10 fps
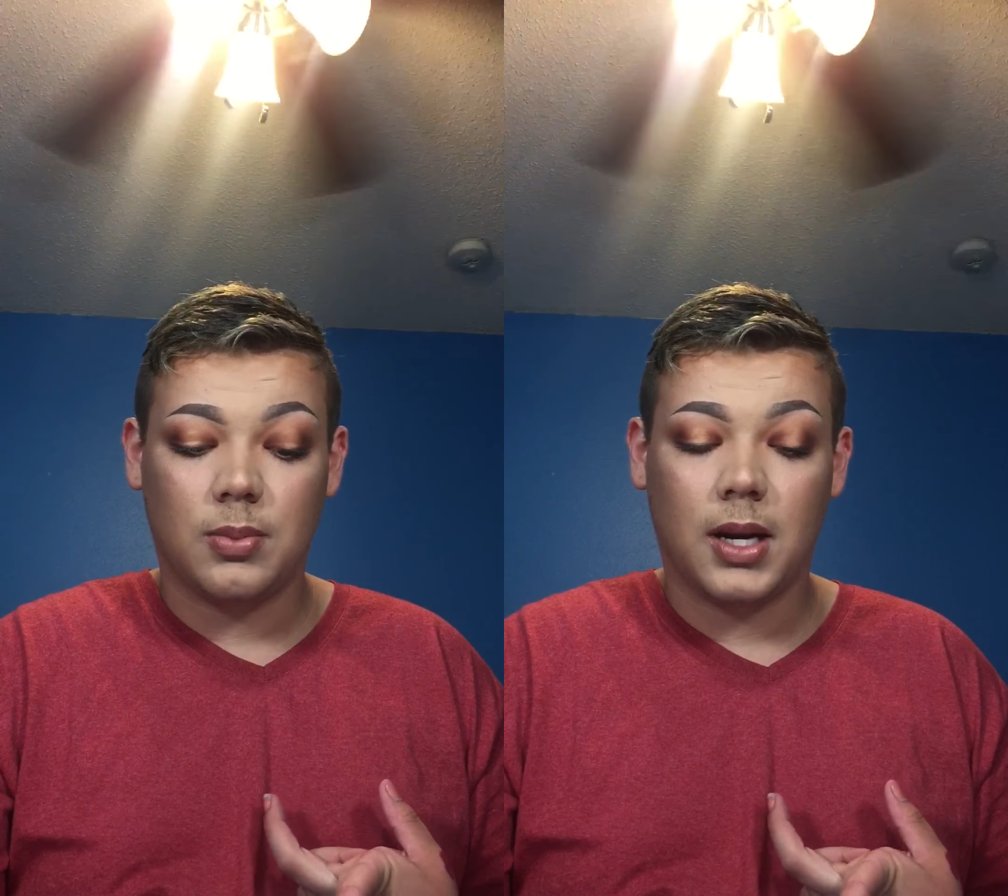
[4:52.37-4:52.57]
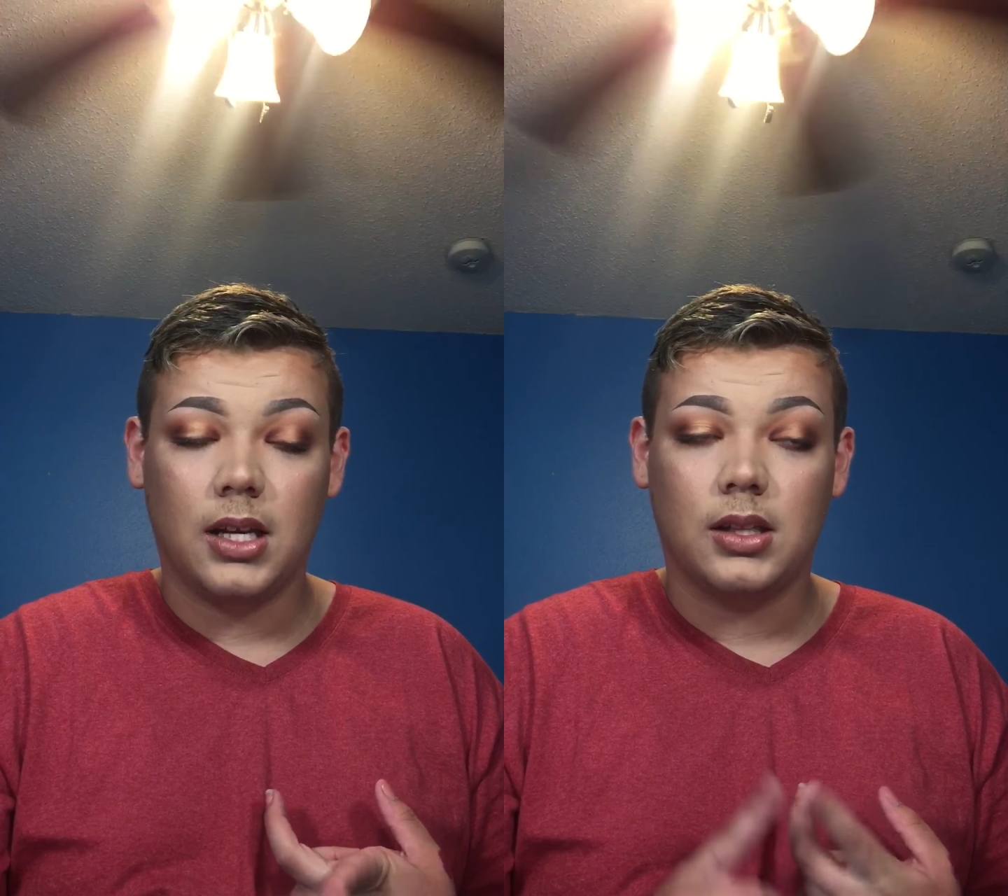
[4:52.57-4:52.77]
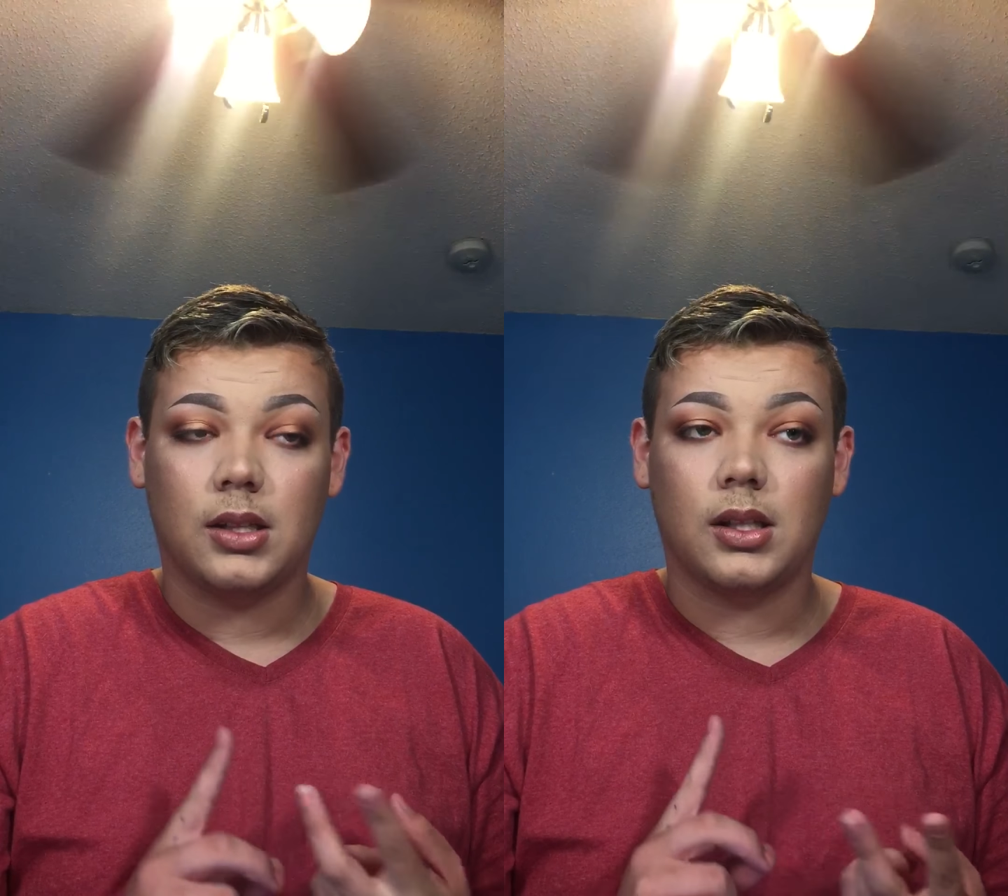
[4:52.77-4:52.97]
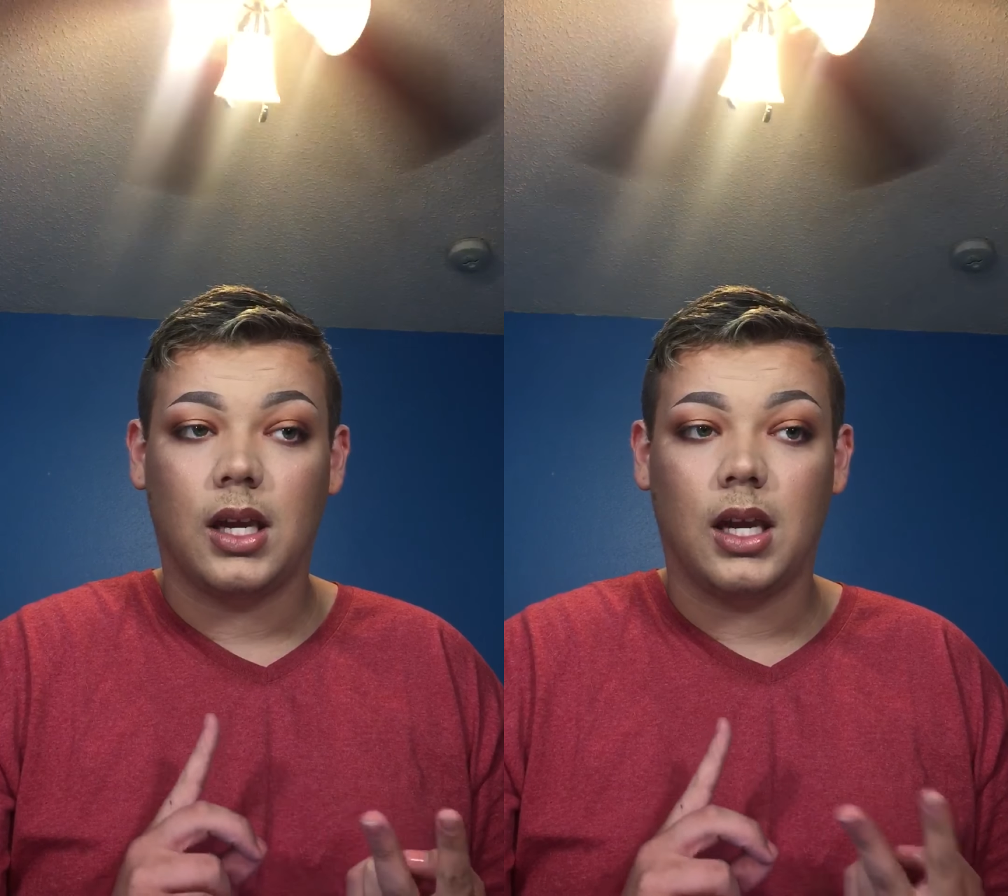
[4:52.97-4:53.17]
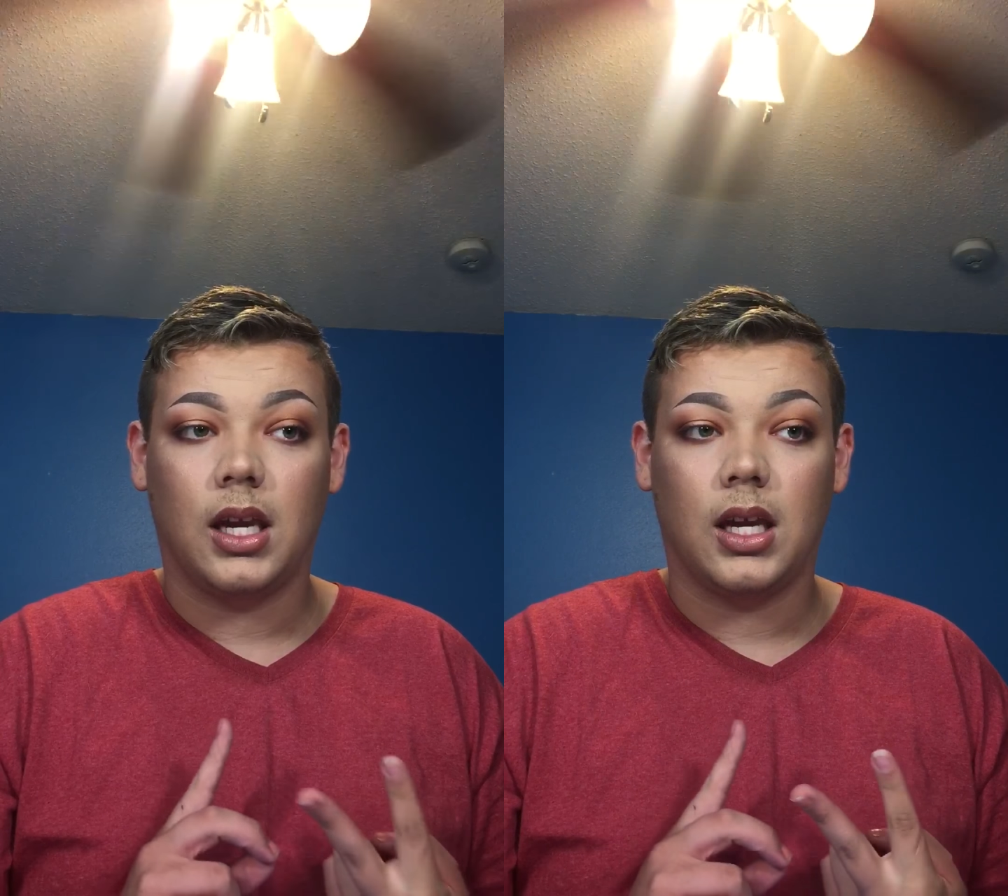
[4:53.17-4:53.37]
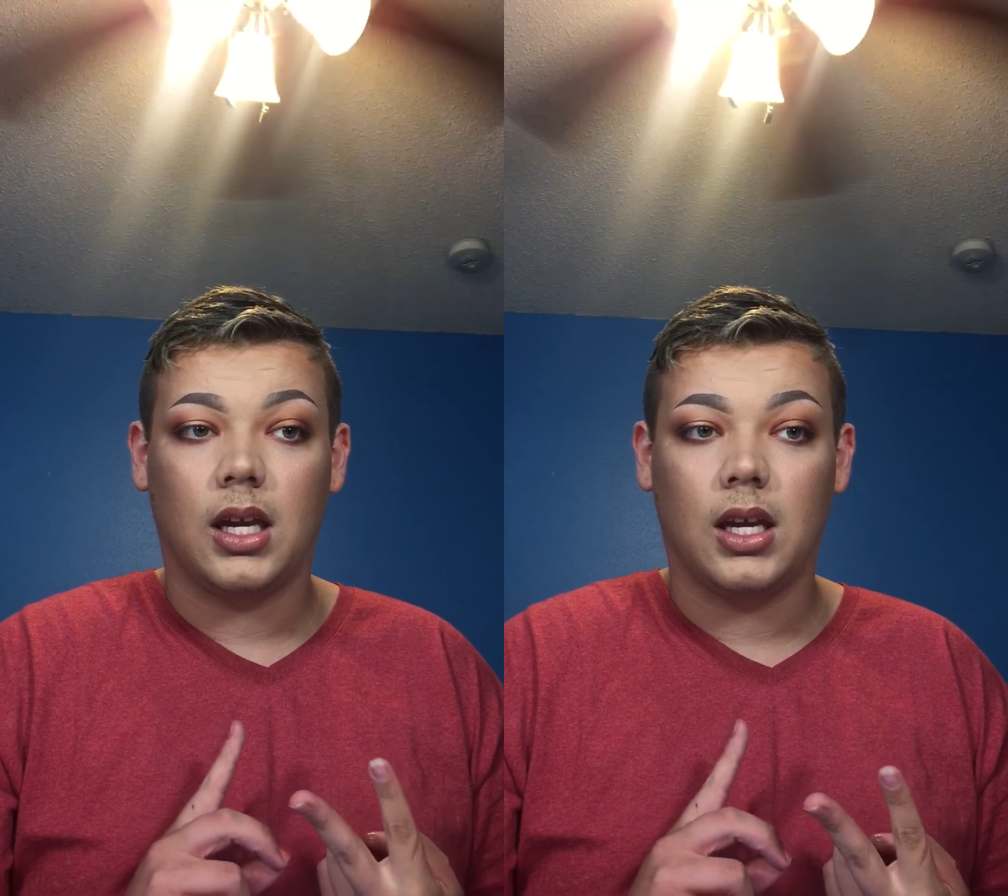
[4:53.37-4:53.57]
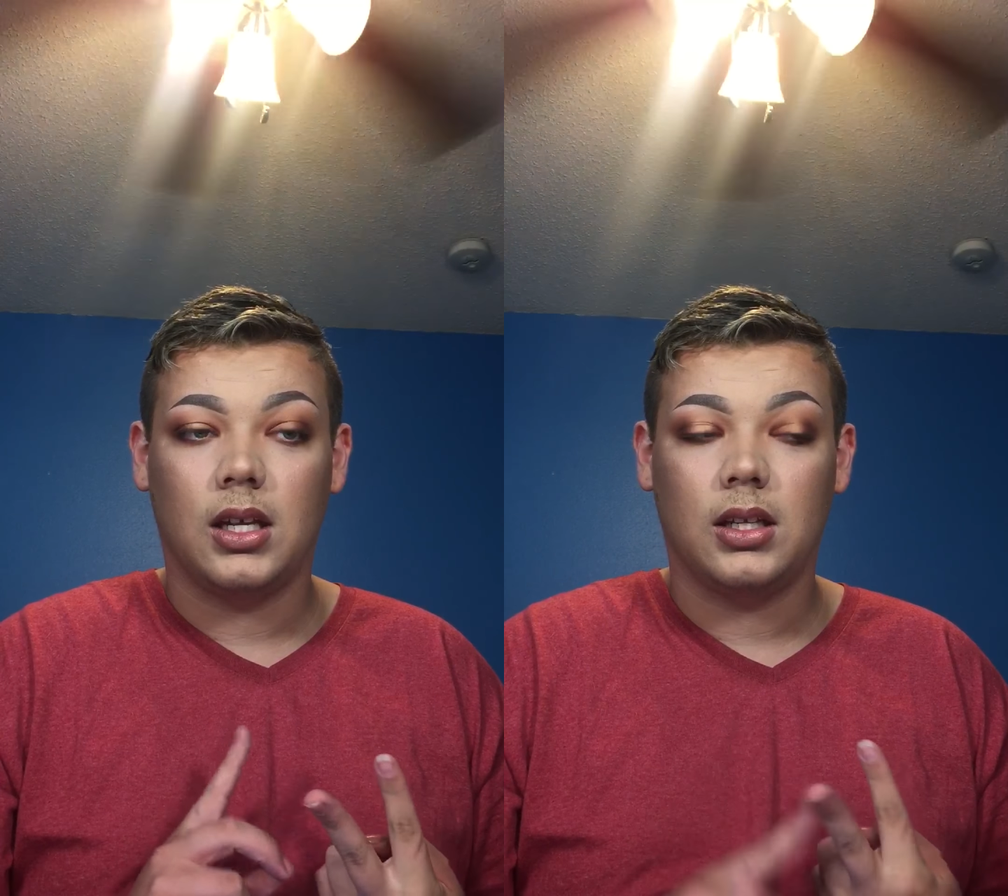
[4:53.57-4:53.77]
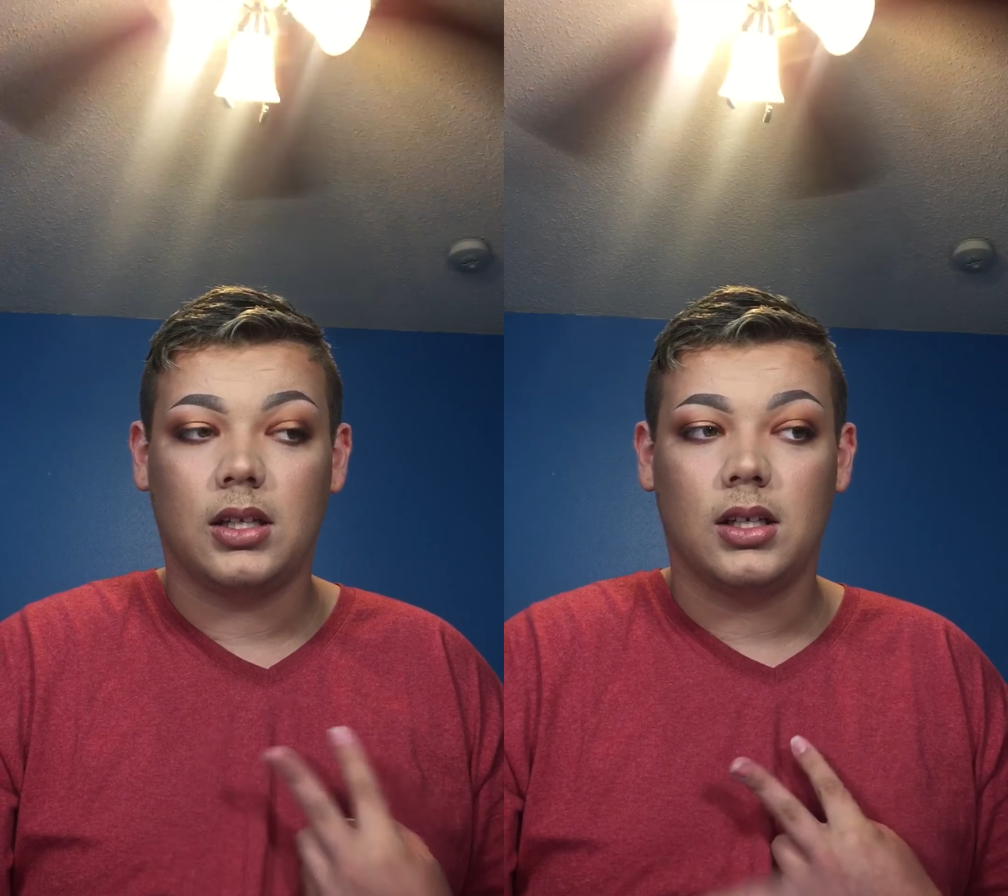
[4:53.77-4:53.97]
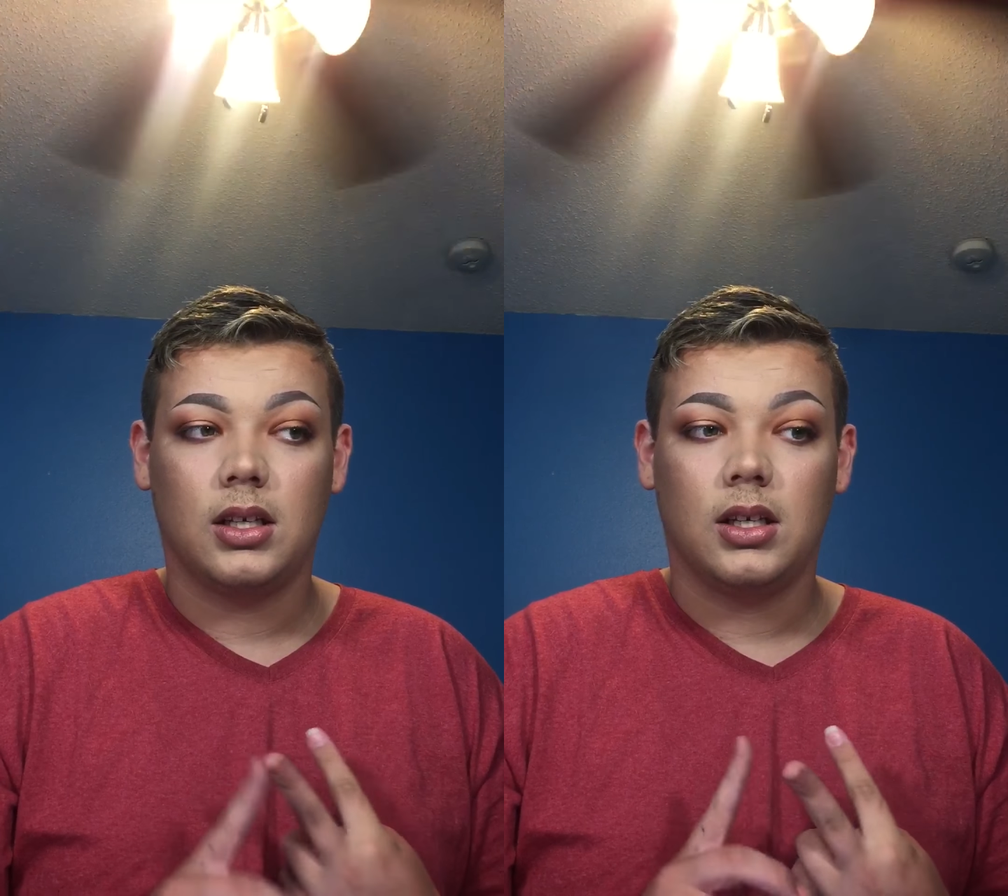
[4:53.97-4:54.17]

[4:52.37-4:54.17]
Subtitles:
Bites and